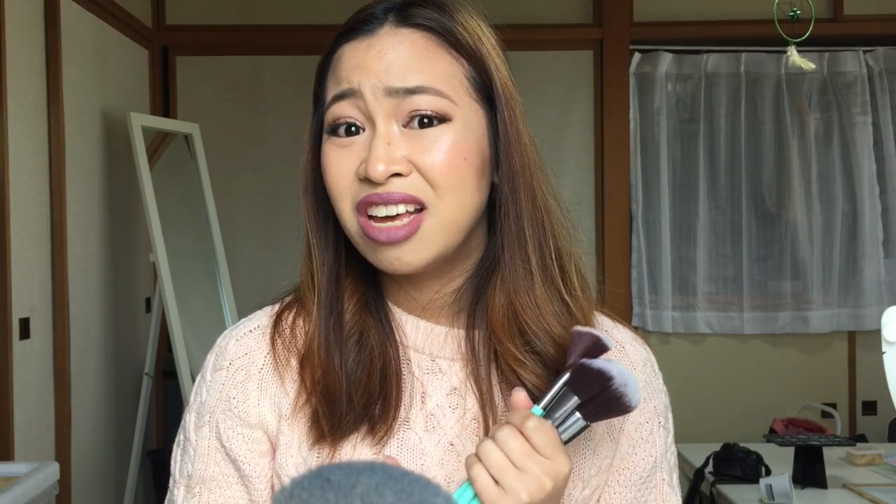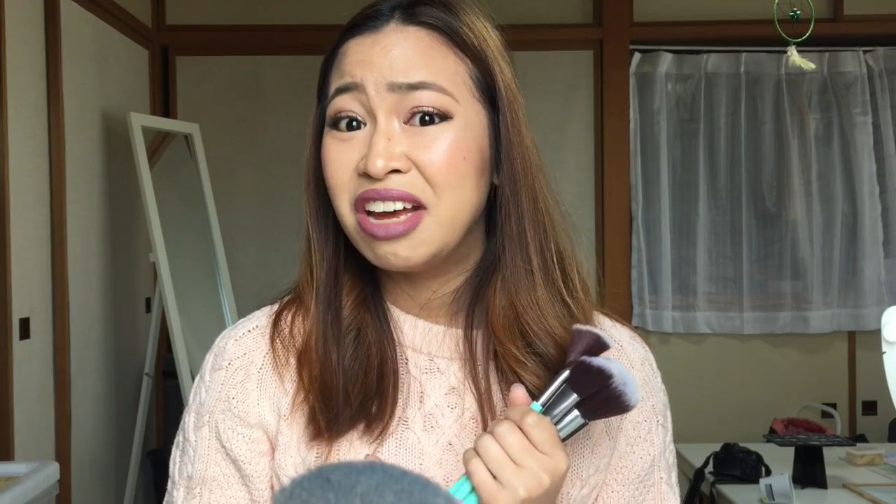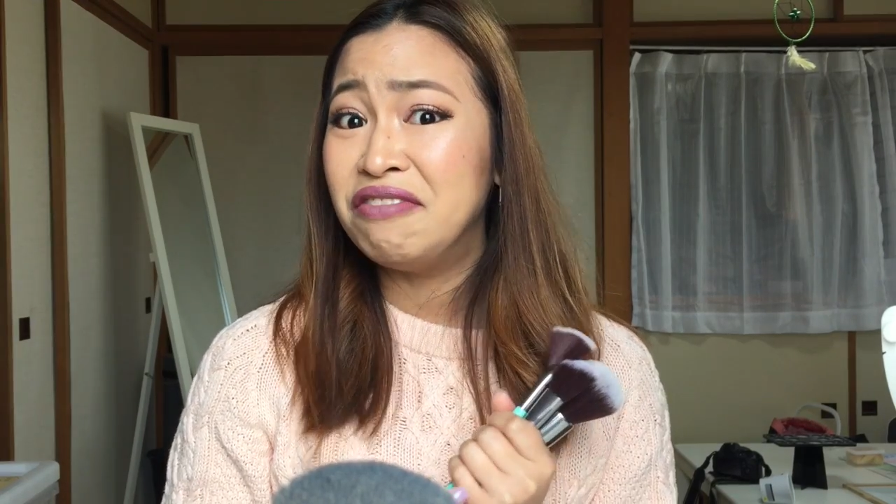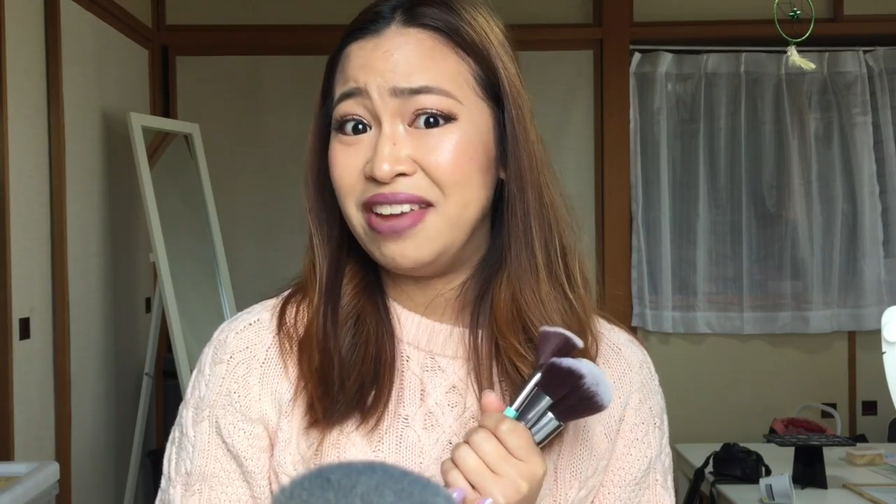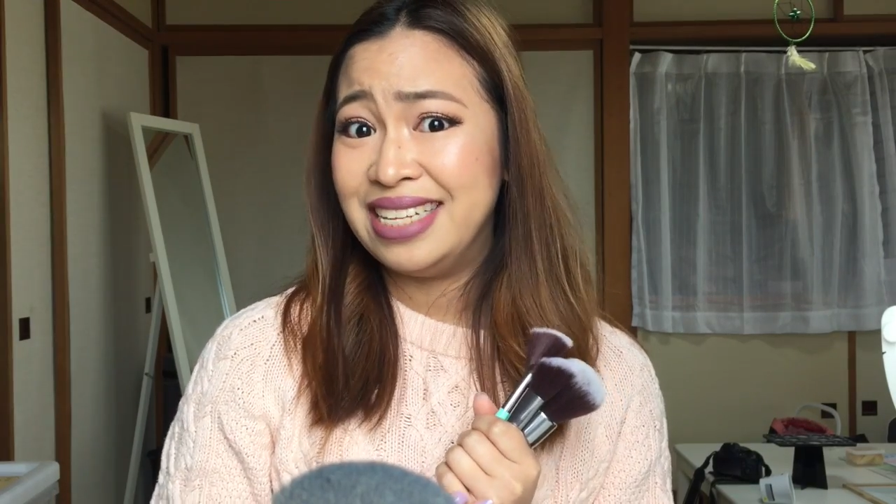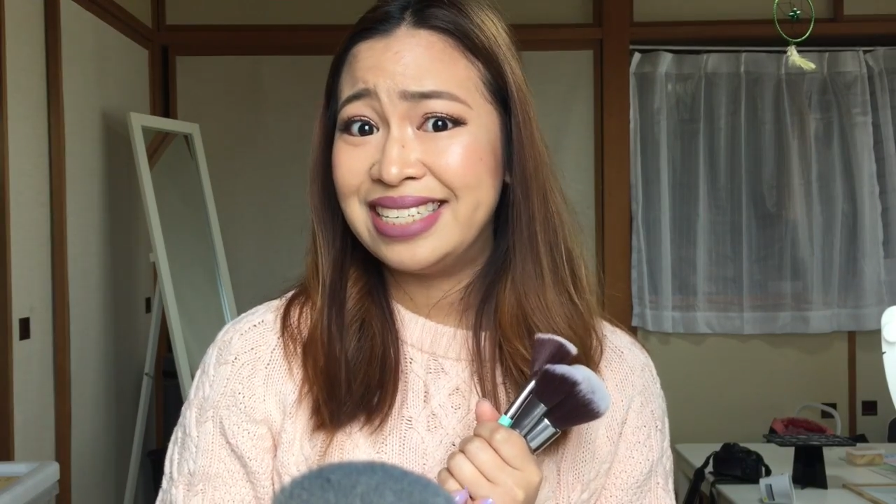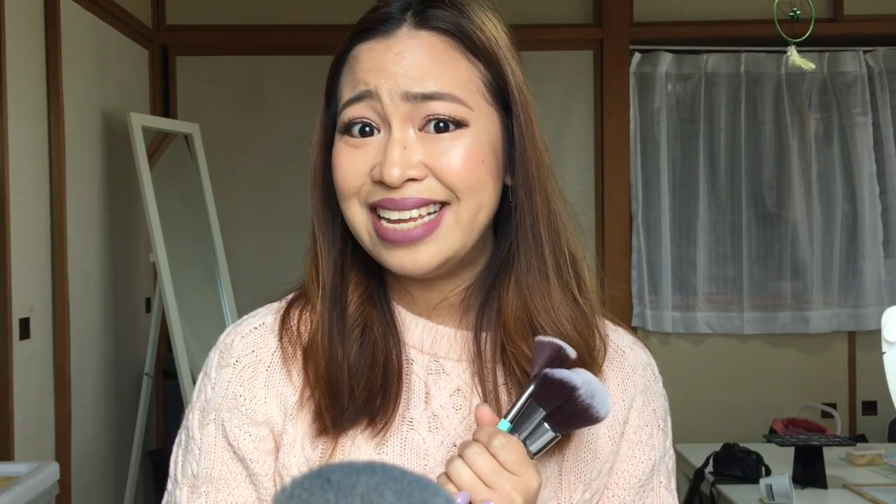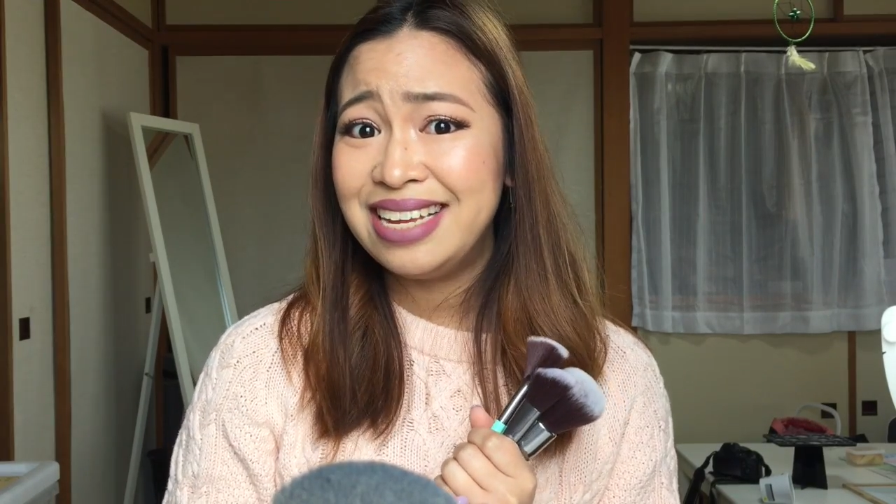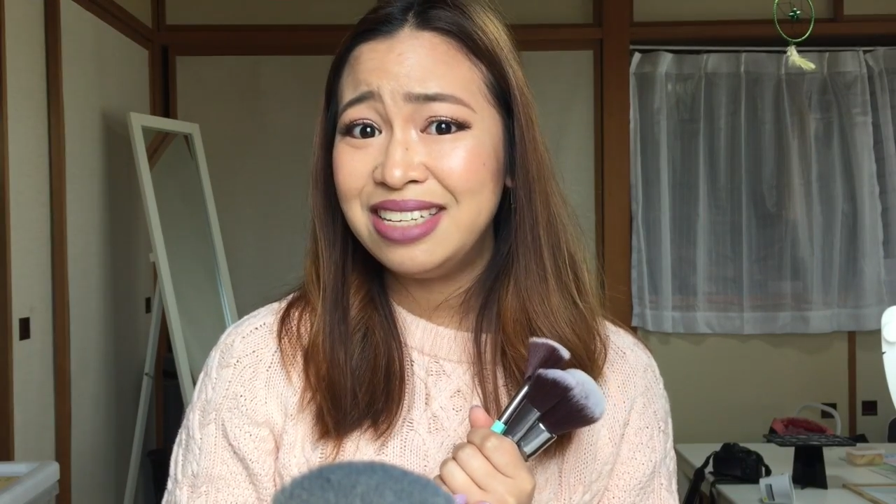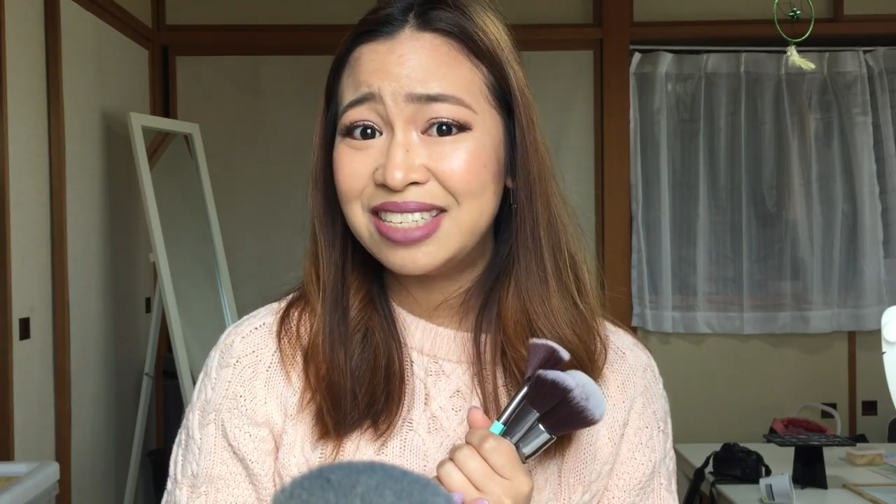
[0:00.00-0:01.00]

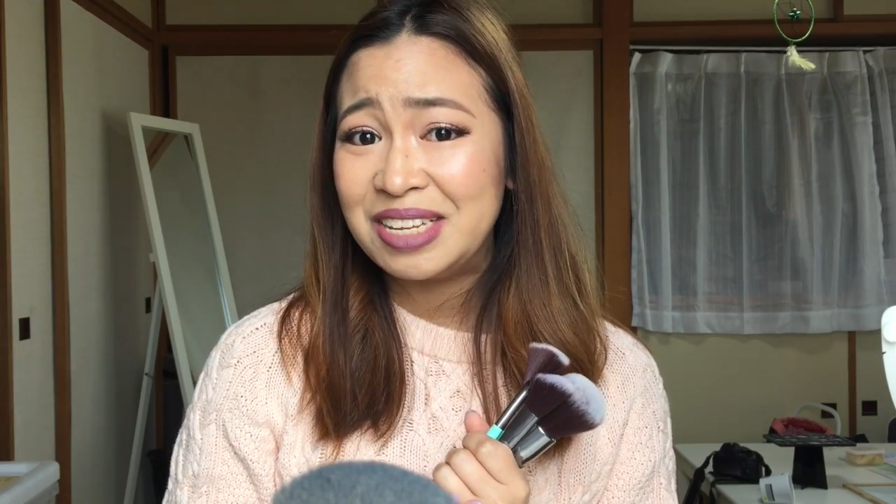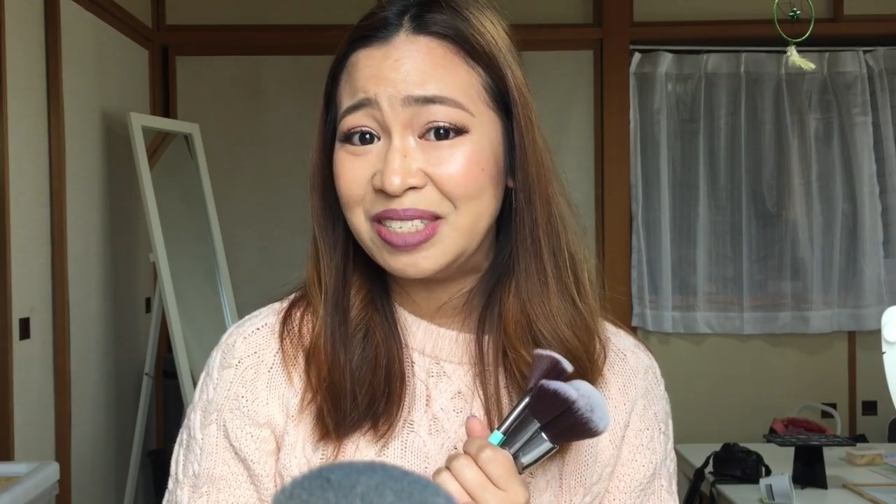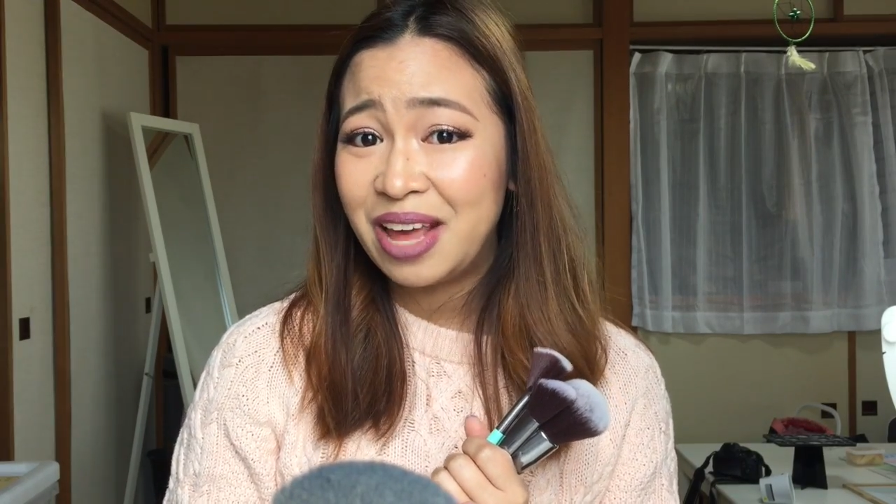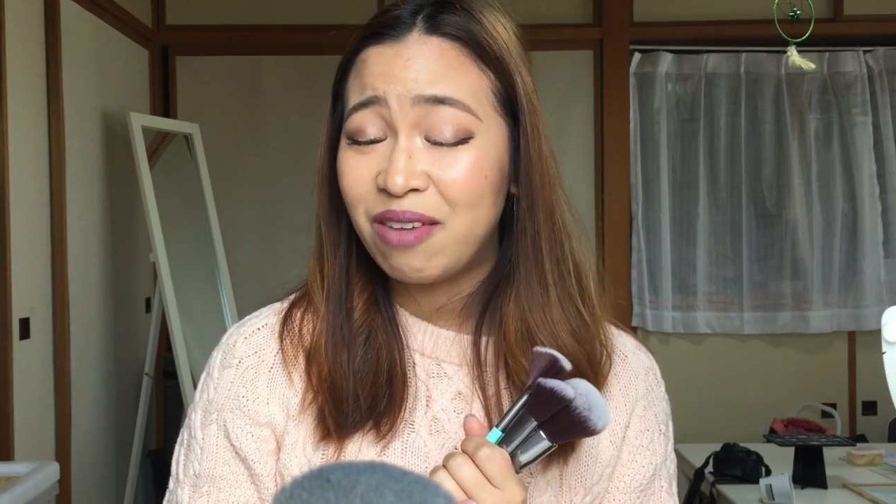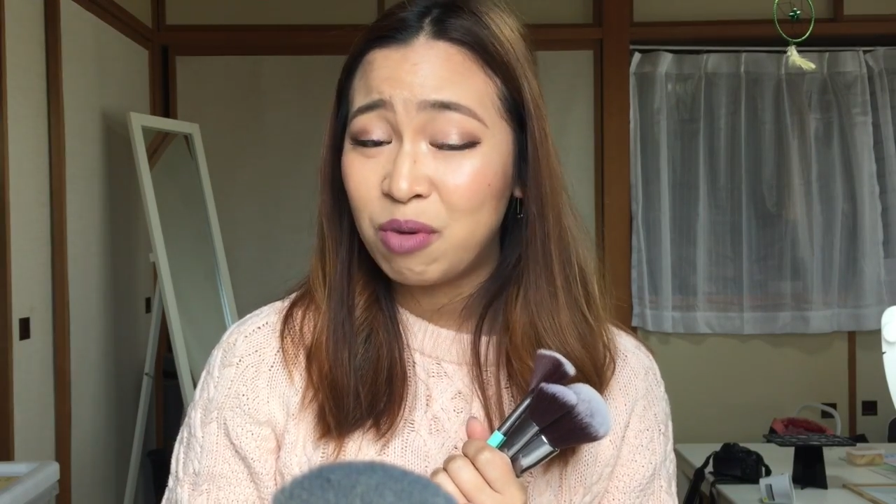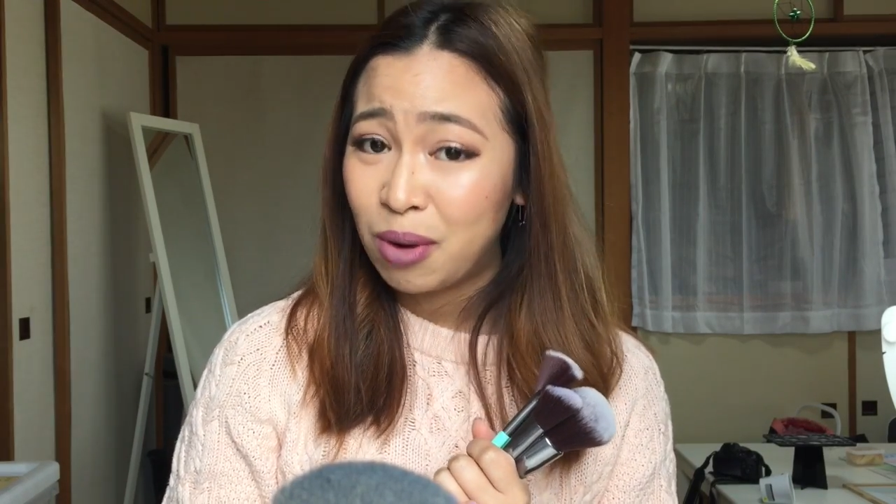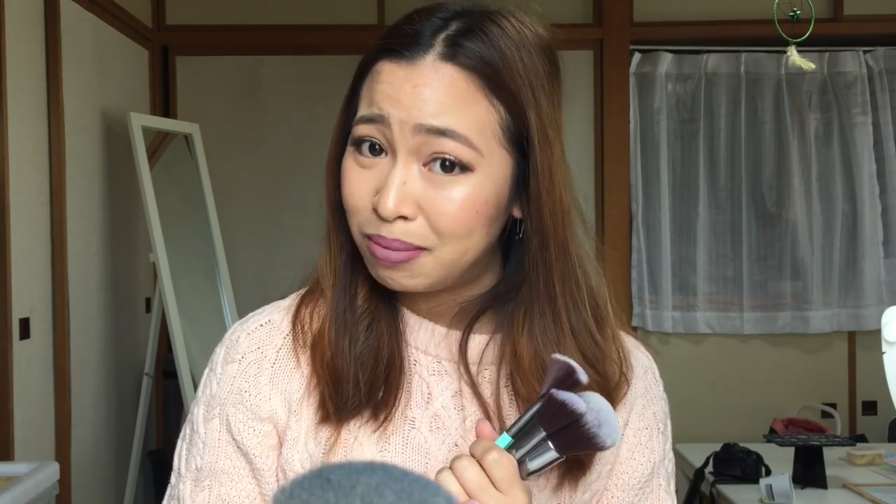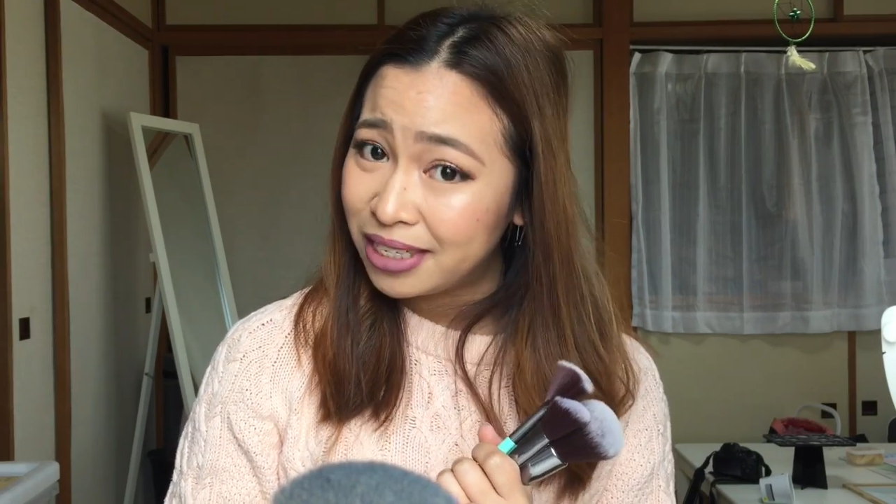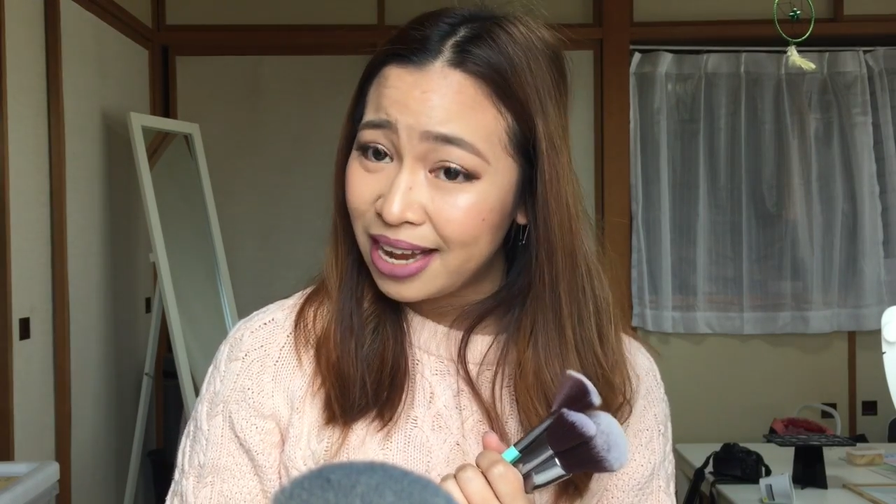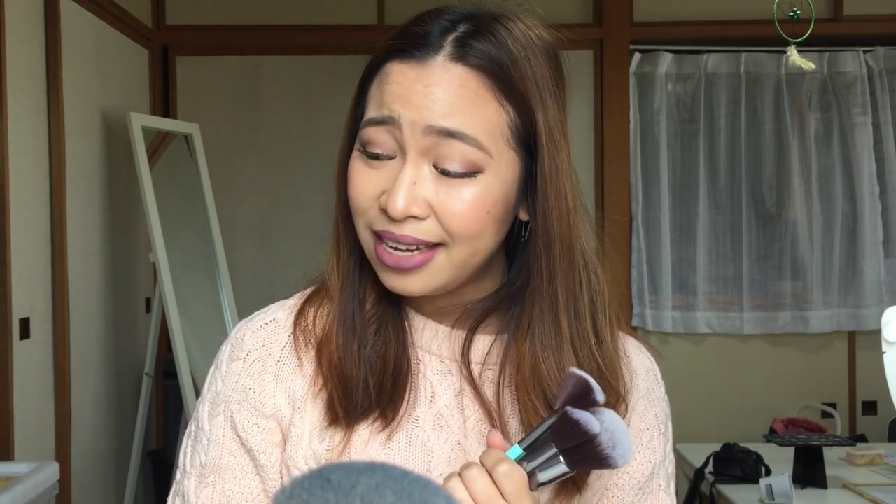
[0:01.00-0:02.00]
convincing since they have a
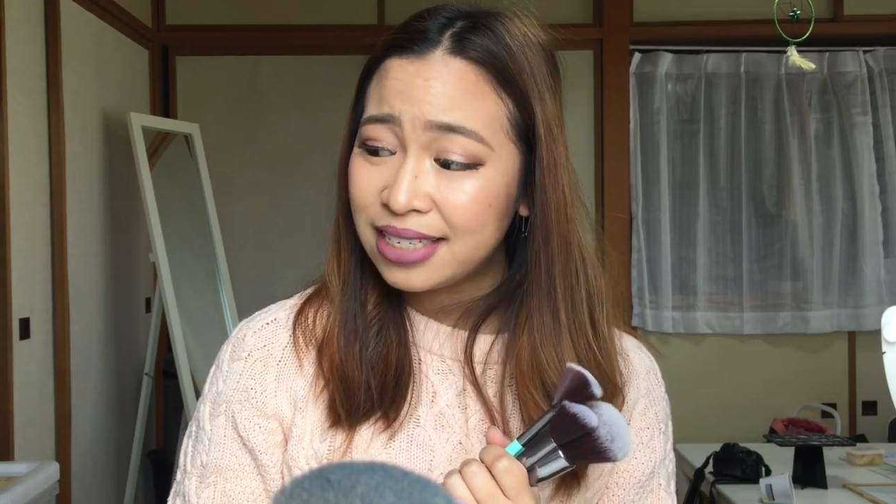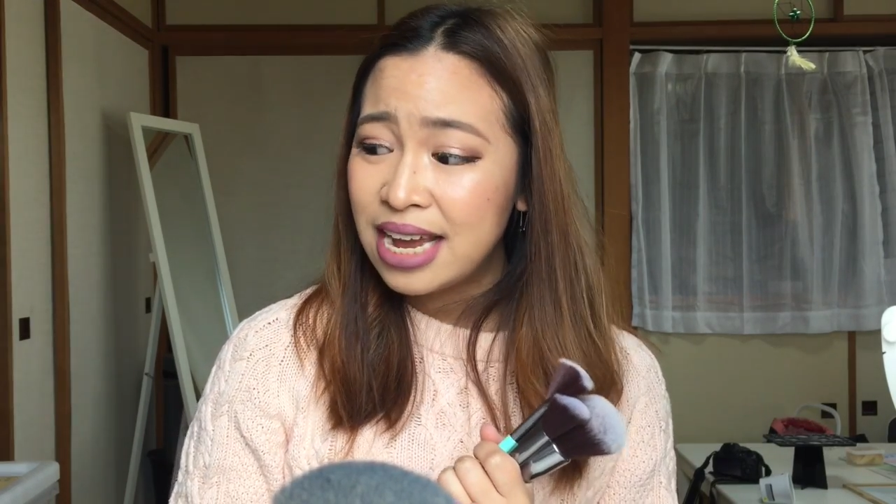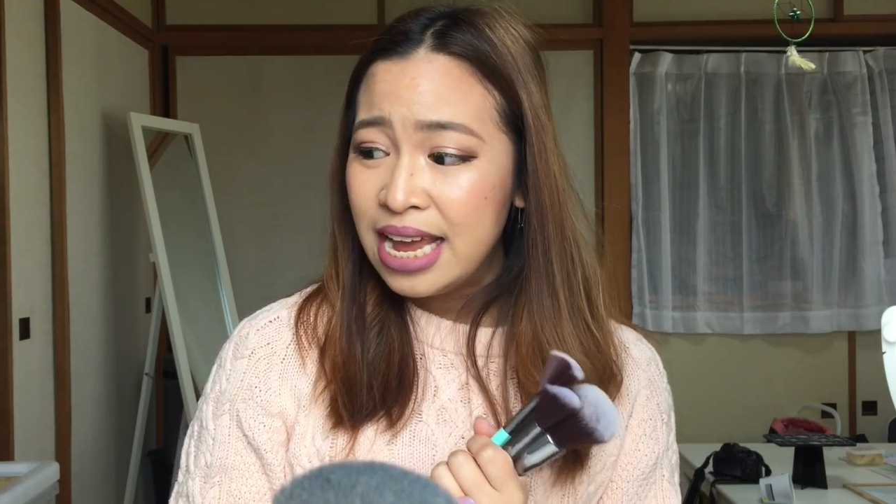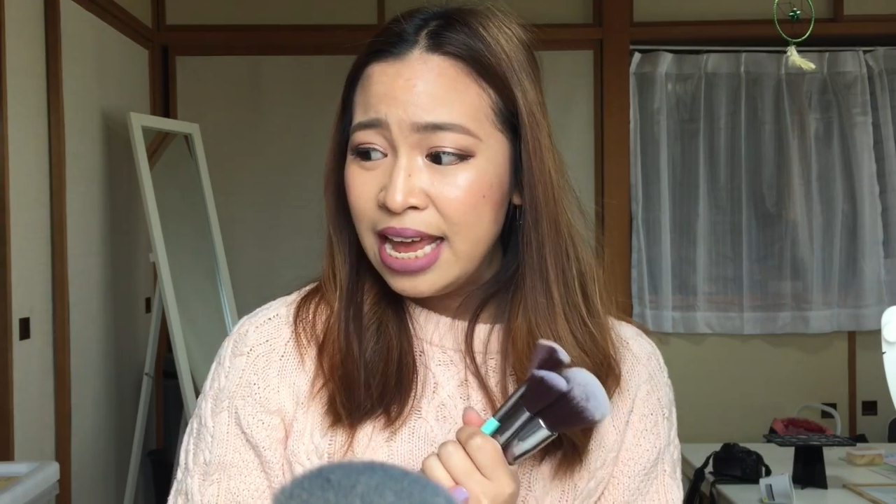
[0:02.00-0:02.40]
website.